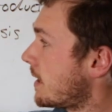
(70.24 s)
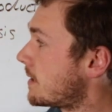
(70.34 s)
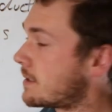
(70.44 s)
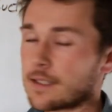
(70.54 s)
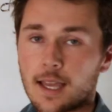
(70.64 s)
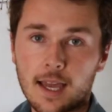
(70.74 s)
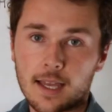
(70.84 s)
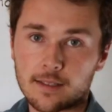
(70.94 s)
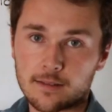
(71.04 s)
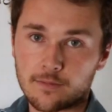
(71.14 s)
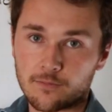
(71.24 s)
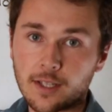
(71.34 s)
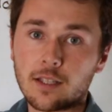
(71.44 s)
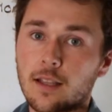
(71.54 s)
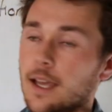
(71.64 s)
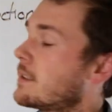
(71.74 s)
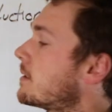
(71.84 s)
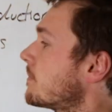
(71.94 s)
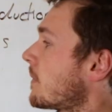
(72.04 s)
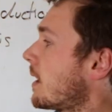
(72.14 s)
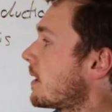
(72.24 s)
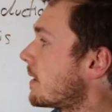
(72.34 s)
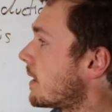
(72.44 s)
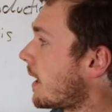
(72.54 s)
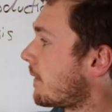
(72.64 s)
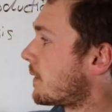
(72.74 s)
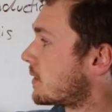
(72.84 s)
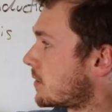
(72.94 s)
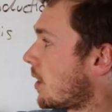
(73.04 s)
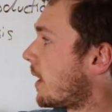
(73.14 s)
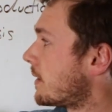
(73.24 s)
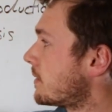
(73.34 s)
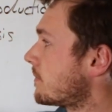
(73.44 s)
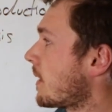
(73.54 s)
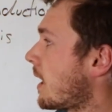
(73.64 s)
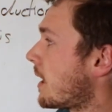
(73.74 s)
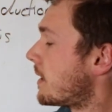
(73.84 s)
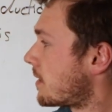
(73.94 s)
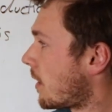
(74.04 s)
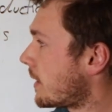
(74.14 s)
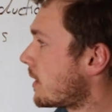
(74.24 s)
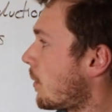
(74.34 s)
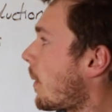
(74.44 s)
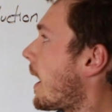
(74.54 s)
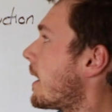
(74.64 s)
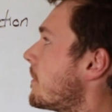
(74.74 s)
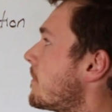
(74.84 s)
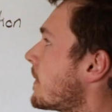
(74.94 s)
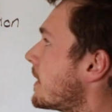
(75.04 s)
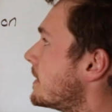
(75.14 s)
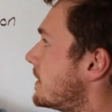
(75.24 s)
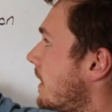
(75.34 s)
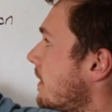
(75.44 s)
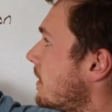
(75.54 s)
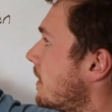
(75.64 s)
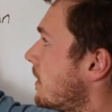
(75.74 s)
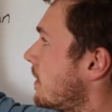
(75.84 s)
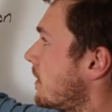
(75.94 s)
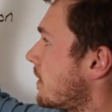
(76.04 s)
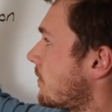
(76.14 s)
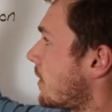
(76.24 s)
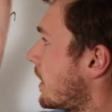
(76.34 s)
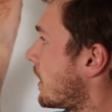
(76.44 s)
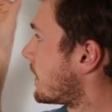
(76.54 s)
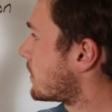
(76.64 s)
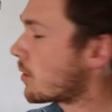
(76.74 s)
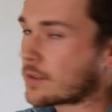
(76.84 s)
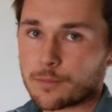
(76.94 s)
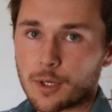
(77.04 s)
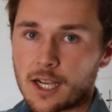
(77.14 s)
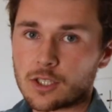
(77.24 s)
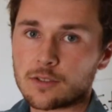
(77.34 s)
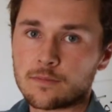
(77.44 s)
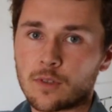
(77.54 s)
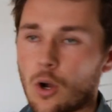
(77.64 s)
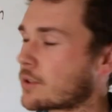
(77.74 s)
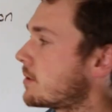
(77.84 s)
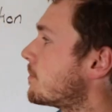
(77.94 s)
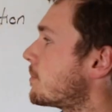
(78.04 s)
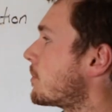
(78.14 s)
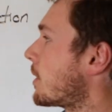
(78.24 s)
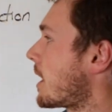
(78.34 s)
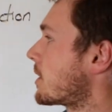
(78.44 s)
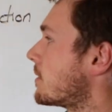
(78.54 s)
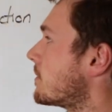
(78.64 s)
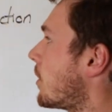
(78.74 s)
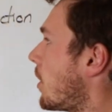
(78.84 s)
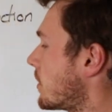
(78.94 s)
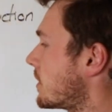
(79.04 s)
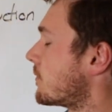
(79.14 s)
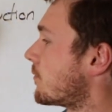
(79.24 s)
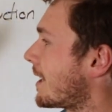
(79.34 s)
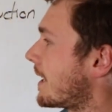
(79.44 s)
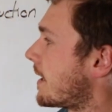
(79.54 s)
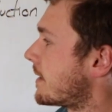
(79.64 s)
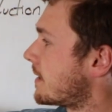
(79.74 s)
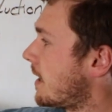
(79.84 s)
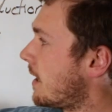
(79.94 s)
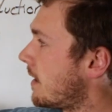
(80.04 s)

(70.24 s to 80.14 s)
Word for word: it regulates leaf size, and so in a way, zinc regulates auxin production, or auxin regulates